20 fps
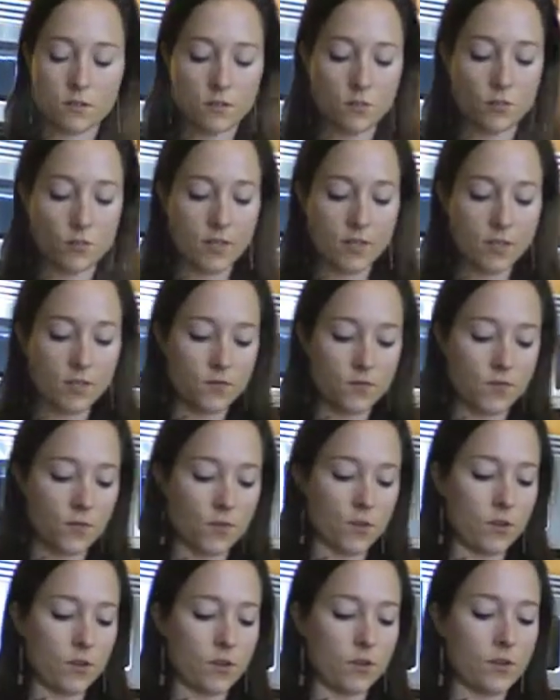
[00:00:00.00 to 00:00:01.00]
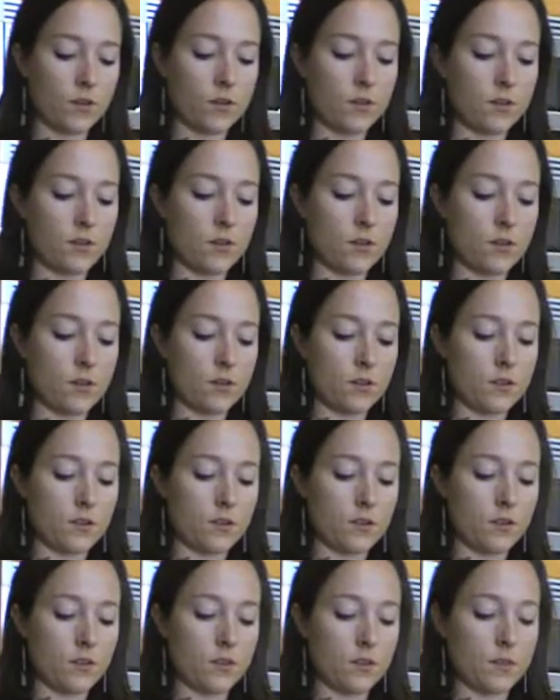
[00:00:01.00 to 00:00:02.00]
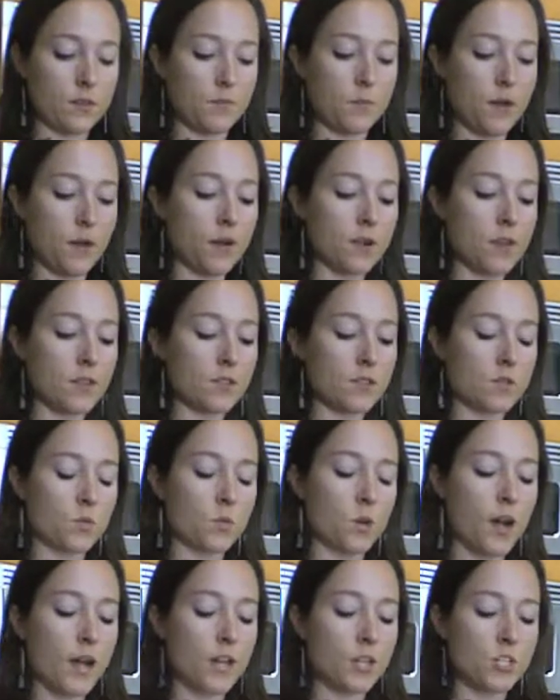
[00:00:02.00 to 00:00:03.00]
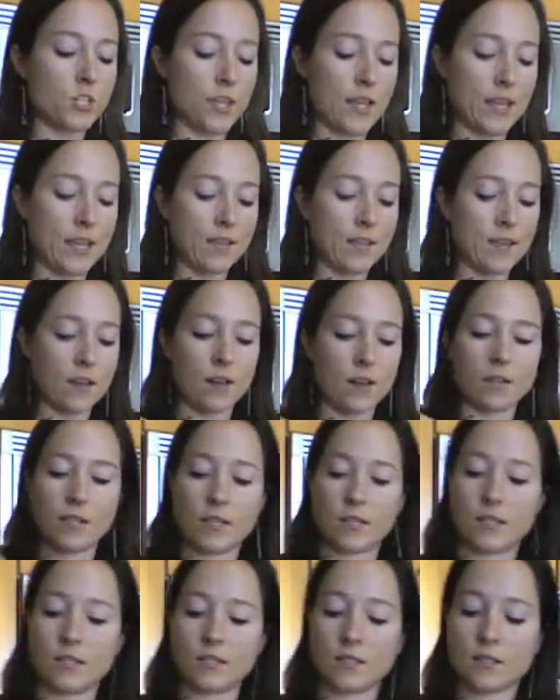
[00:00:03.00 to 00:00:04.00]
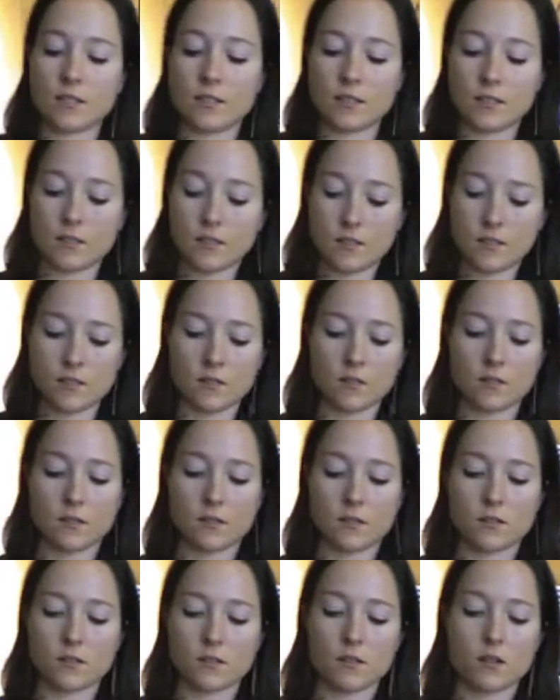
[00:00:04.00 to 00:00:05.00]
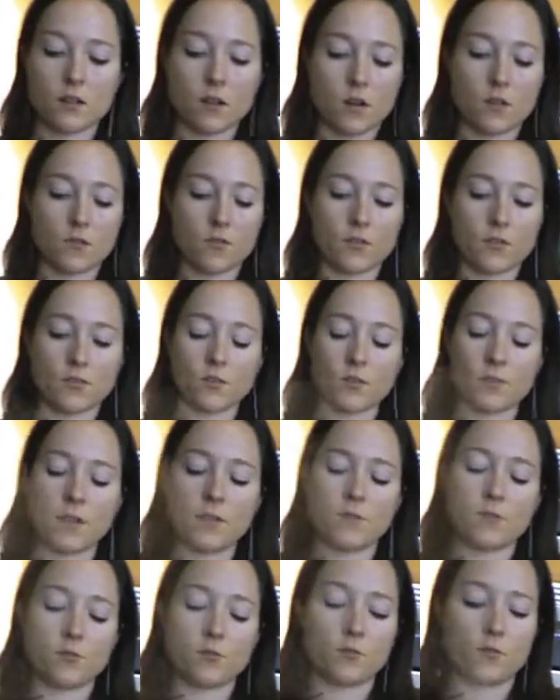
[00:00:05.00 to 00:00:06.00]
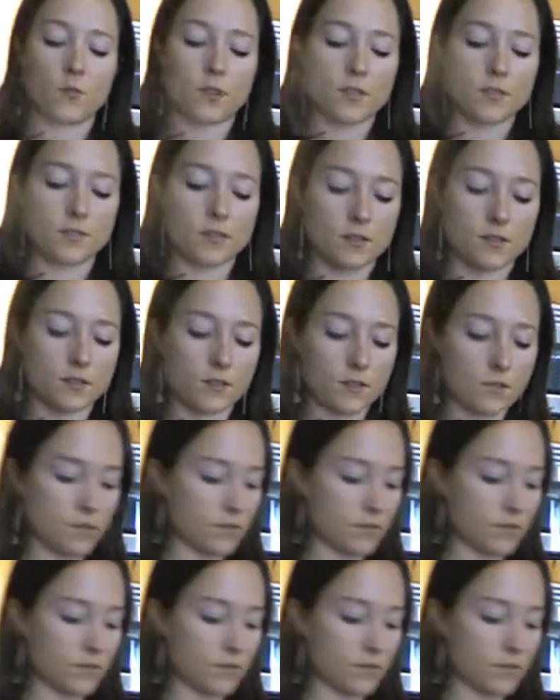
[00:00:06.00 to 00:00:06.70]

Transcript: transfer the butternut squash and the onions over to my food processor.